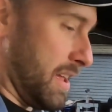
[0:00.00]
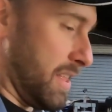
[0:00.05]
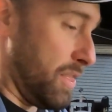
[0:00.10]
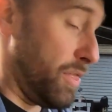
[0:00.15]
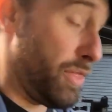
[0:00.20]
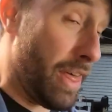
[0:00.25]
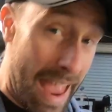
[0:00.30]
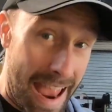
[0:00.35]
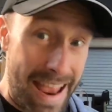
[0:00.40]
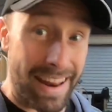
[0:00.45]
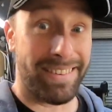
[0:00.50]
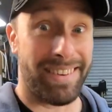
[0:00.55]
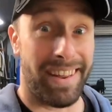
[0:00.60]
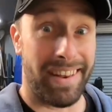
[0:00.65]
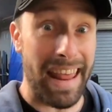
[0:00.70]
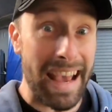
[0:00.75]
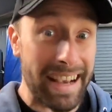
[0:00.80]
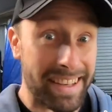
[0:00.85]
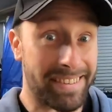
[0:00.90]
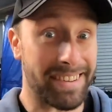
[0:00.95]
Then the
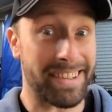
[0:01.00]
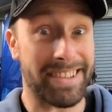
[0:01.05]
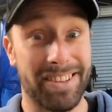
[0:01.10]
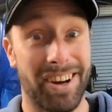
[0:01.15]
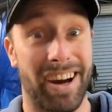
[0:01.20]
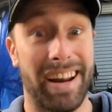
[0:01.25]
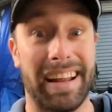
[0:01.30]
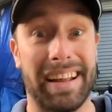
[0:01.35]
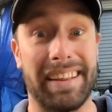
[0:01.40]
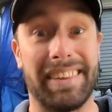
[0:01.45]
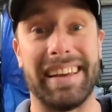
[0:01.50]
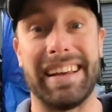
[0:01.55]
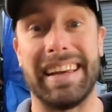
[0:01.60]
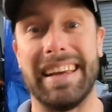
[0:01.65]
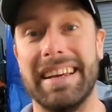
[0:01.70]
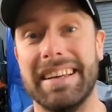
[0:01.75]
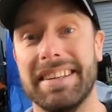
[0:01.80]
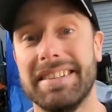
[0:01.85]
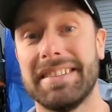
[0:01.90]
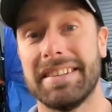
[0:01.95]
next exciting thing
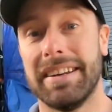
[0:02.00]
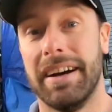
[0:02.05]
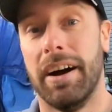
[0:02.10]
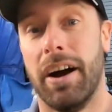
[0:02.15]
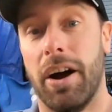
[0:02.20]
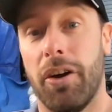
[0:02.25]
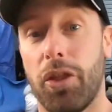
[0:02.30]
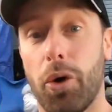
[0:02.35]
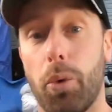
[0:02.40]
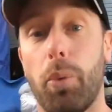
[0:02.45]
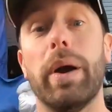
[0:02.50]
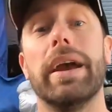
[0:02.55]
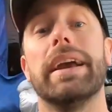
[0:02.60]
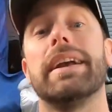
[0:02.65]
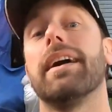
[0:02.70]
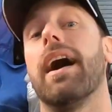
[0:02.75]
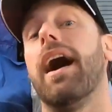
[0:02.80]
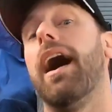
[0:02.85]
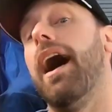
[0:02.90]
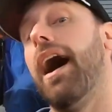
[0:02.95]
is the
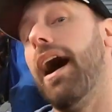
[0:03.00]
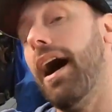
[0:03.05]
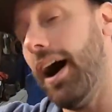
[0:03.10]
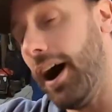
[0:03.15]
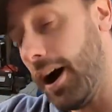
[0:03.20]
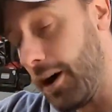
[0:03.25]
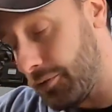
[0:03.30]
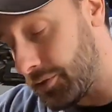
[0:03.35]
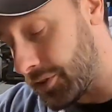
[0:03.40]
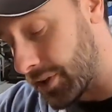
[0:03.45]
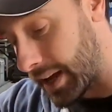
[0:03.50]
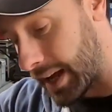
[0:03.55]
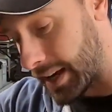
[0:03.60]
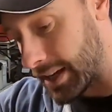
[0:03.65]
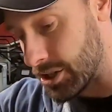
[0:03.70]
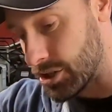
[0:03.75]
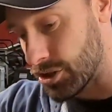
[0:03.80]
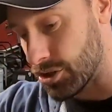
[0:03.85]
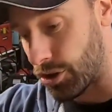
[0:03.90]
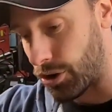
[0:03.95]
week after that
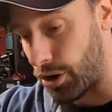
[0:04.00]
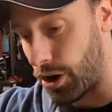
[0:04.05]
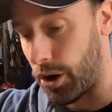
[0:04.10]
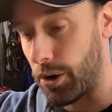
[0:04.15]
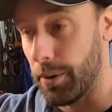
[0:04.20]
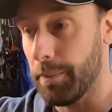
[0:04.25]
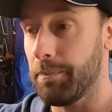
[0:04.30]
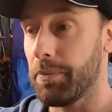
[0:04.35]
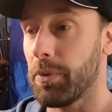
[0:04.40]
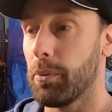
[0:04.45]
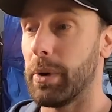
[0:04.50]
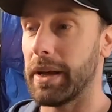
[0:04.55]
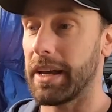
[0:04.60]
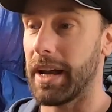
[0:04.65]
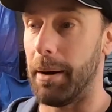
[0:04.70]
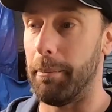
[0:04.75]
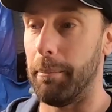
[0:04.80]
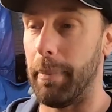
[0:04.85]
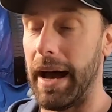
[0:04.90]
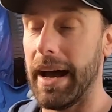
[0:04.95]
Enduro, we
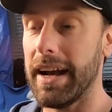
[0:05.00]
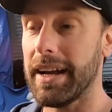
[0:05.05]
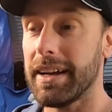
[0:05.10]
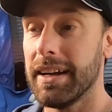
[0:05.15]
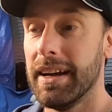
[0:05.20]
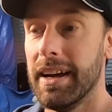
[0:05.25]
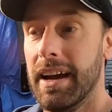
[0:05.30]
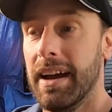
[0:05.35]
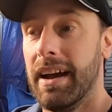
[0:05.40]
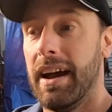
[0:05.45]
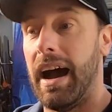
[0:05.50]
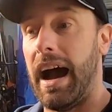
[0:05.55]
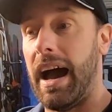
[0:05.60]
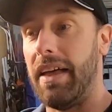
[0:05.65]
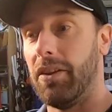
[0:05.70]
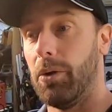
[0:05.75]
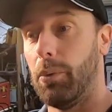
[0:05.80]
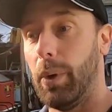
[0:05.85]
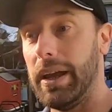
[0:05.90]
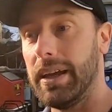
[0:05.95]
come back,
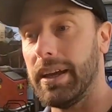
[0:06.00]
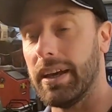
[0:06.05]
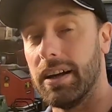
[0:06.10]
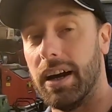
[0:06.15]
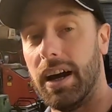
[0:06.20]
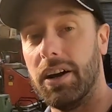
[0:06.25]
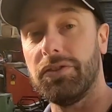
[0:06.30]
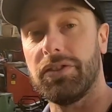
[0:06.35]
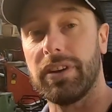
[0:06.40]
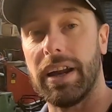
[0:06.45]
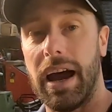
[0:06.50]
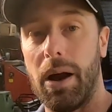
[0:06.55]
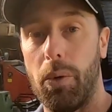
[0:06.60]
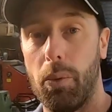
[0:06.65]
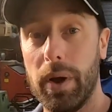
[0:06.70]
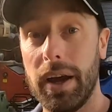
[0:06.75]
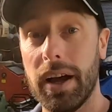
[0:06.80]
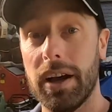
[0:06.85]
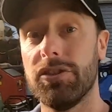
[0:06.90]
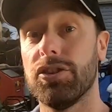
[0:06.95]
and the weekend after that,
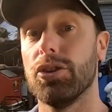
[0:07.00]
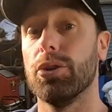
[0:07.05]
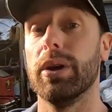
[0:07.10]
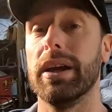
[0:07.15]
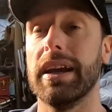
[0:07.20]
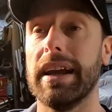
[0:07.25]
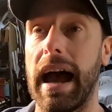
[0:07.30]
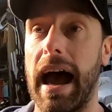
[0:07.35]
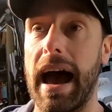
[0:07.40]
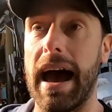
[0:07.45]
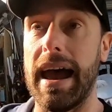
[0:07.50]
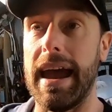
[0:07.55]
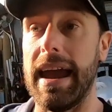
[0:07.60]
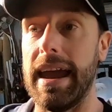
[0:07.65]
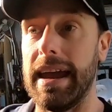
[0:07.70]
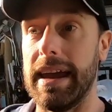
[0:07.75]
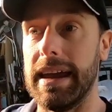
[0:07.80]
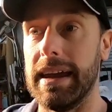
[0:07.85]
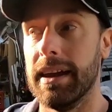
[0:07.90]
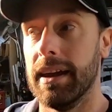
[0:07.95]
we are doing
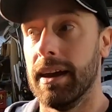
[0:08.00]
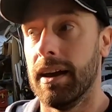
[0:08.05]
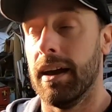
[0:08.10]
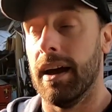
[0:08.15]
a